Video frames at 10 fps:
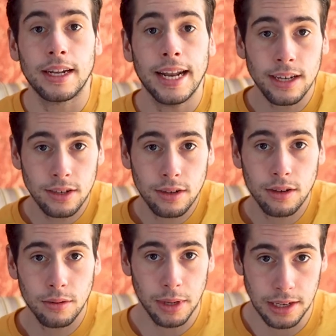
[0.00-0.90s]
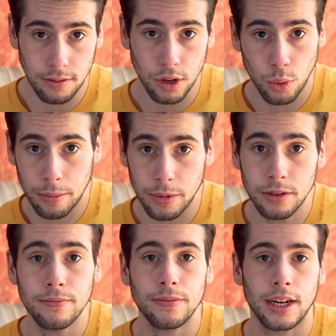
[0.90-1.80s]
the next piece of
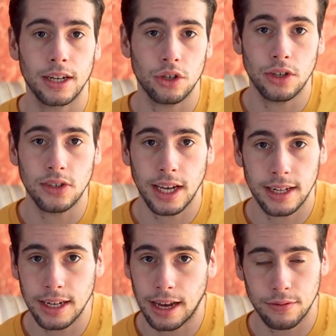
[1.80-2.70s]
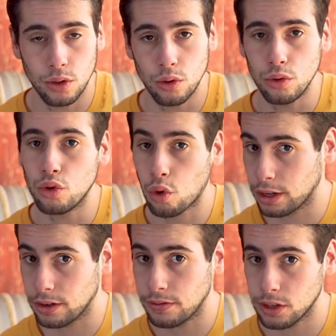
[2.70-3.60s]
equipment, and as you can see, I didn't have to do a
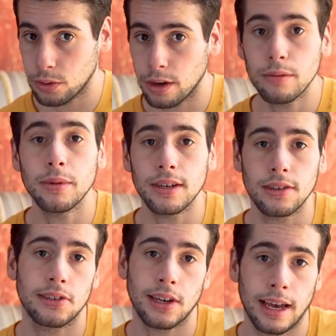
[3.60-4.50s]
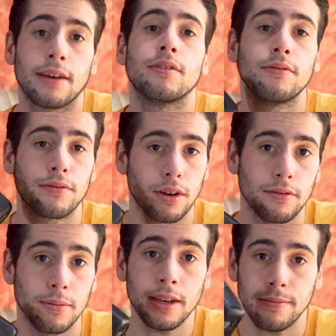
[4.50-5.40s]
drawing of this one because I have it in
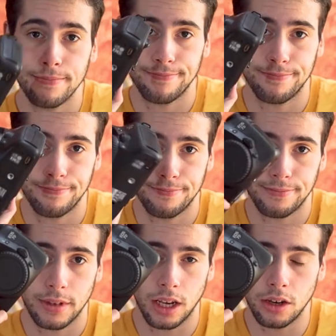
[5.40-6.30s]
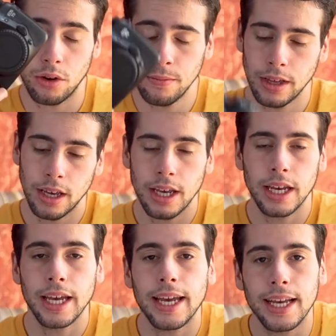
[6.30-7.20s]
front of me. Here you go.
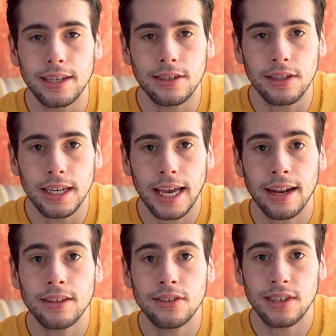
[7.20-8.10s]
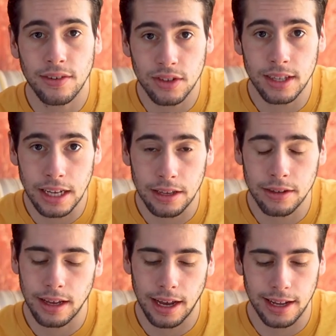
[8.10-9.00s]
Is the Canon
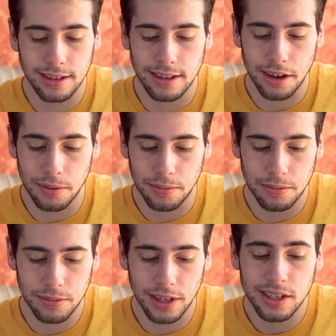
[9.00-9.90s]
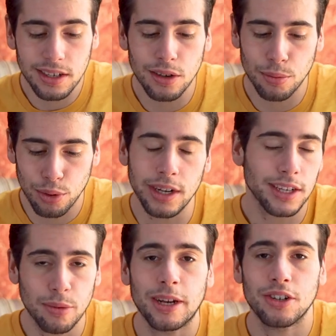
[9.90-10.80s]
7D, and this is a
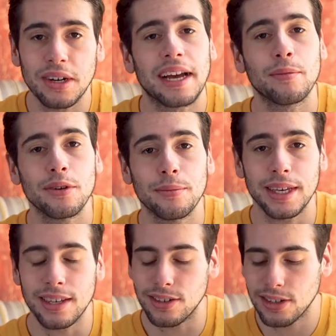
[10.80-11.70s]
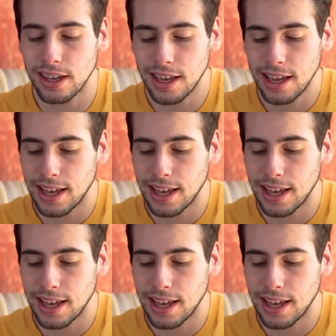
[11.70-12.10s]
pretty special camera because